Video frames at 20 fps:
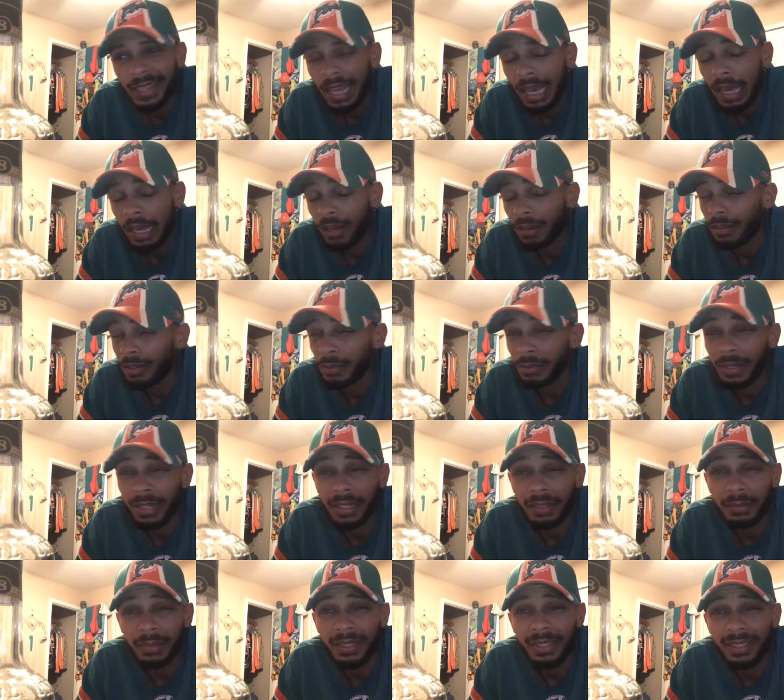I'd only
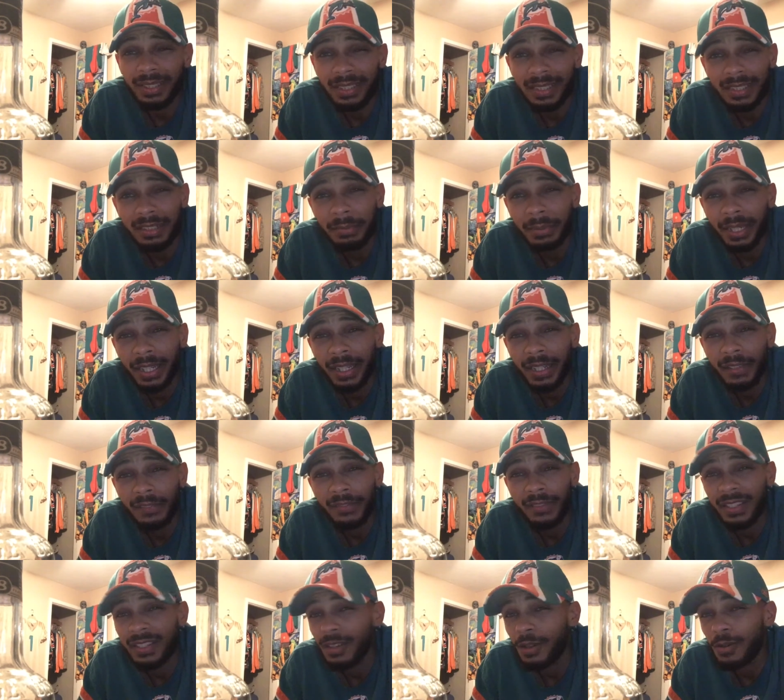recommend this, man, if
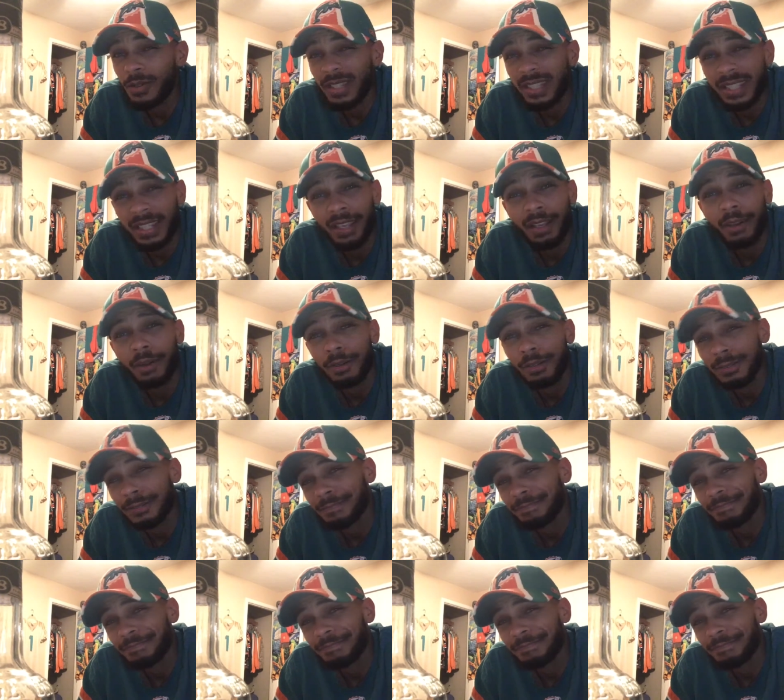it's on sale.